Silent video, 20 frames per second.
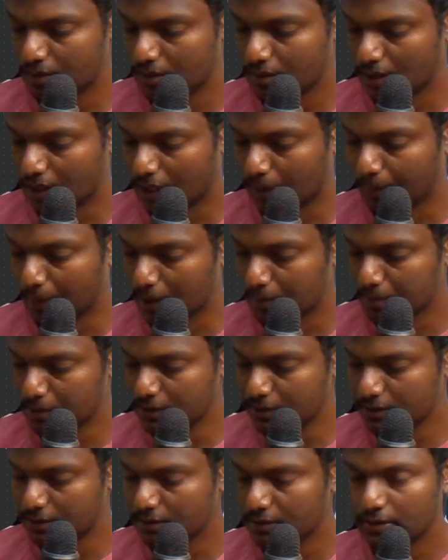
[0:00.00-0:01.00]

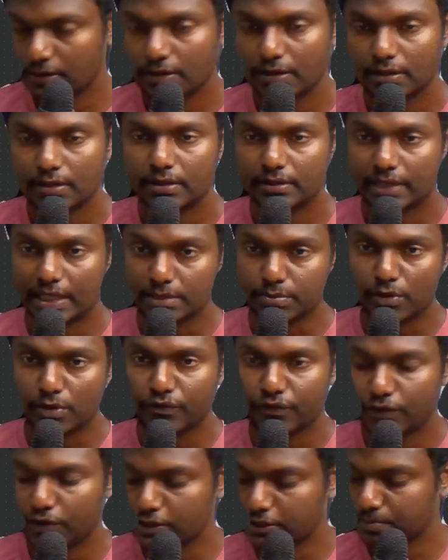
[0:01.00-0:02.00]
apartment. That's my
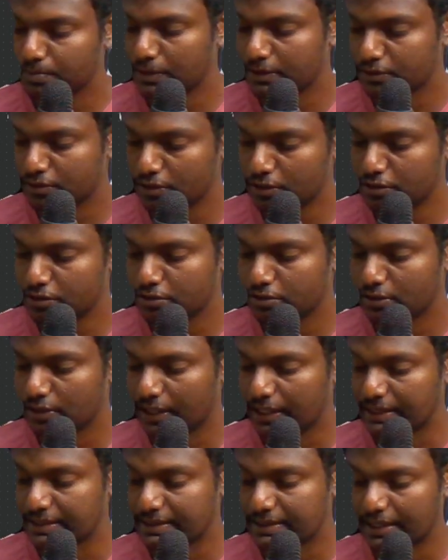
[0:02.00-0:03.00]
first message
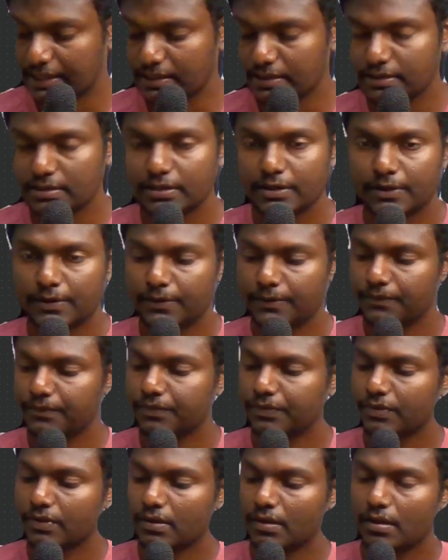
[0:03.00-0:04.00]
I sent,
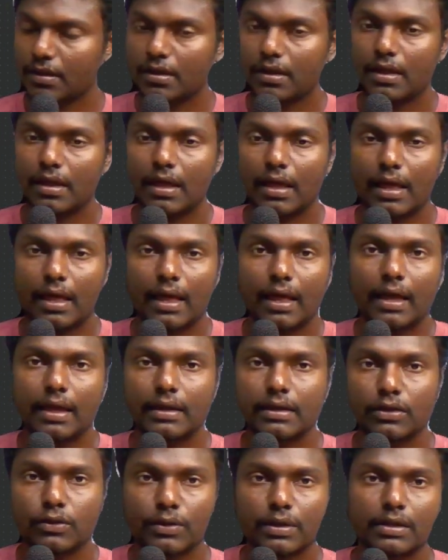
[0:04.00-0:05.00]

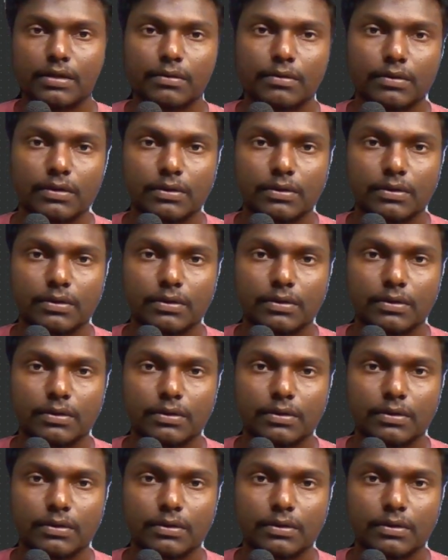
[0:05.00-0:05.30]
and you can